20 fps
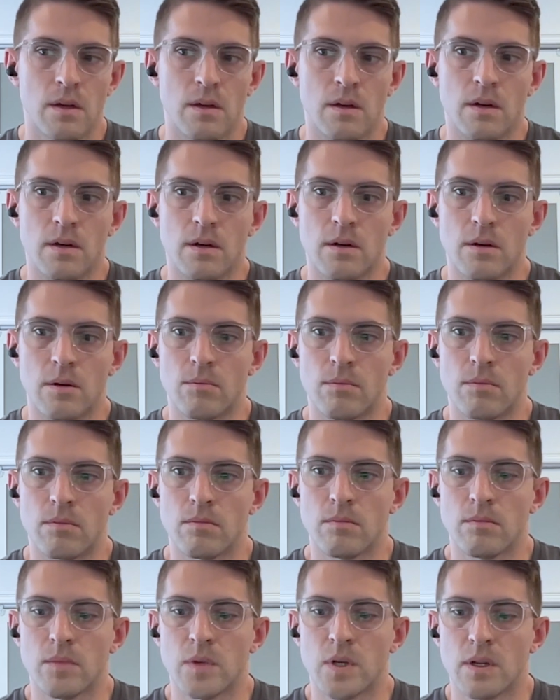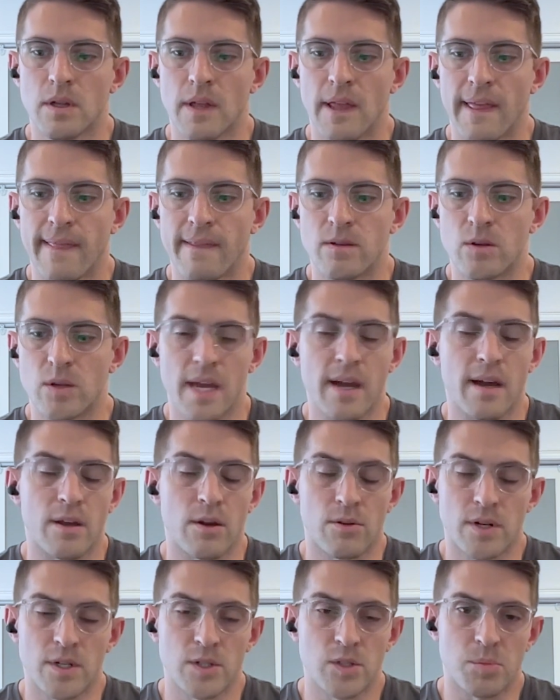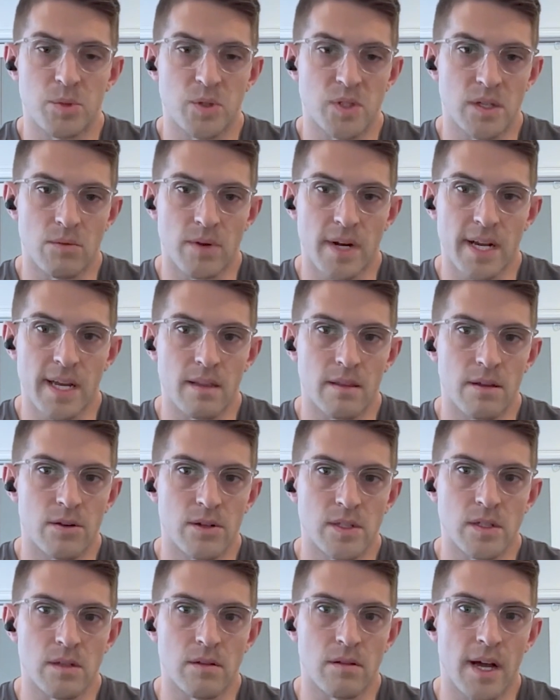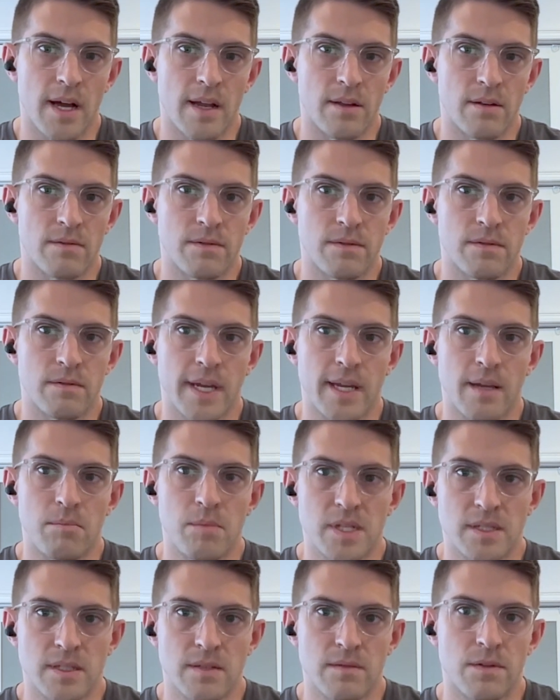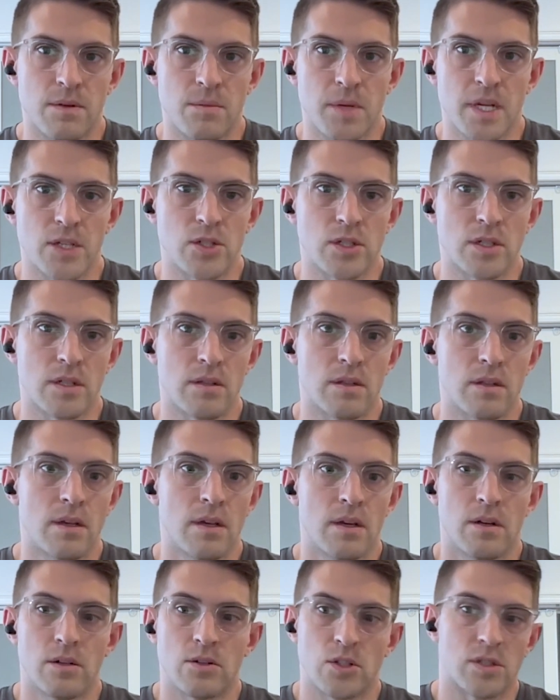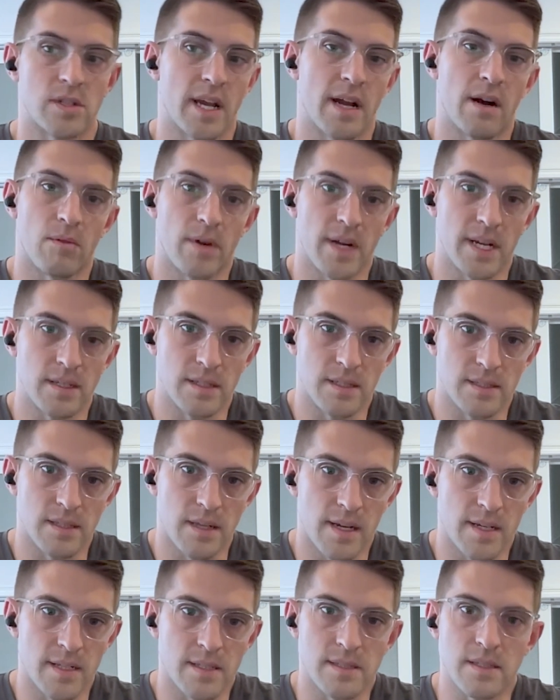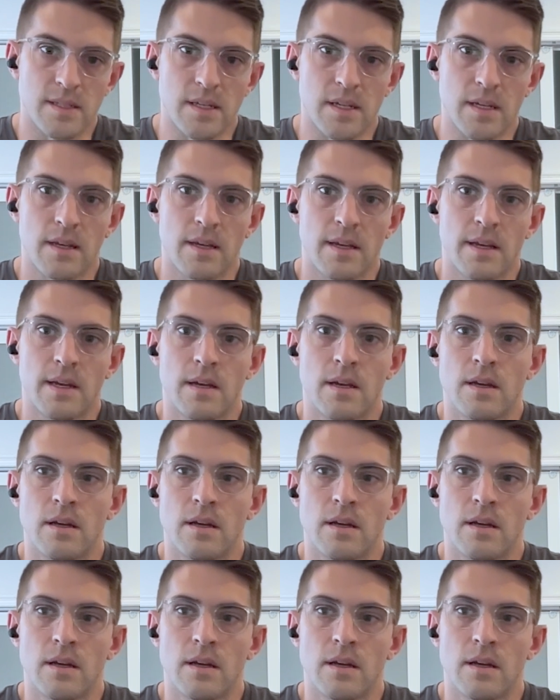So yeah, you're 100% right. There is a lot of like misinformation, just outright dishonesty.